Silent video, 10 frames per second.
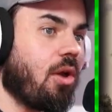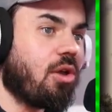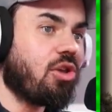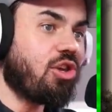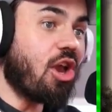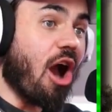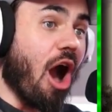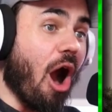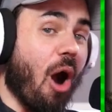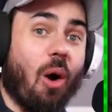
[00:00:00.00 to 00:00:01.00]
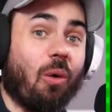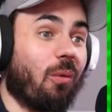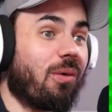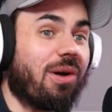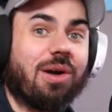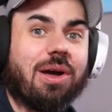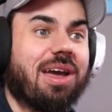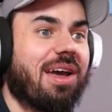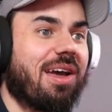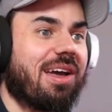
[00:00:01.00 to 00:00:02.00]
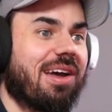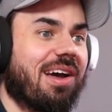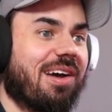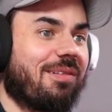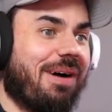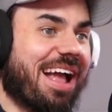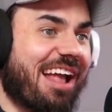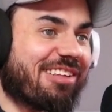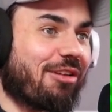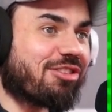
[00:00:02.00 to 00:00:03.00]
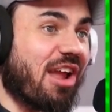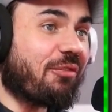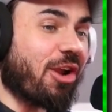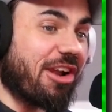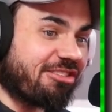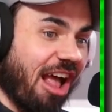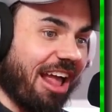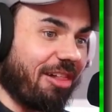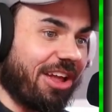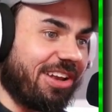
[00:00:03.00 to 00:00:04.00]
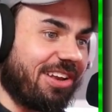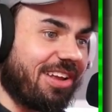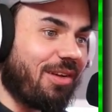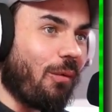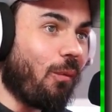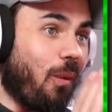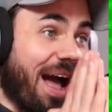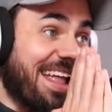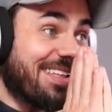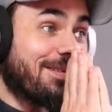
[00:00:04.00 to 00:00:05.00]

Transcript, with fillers: Yo! My guy sounds different on this island. What?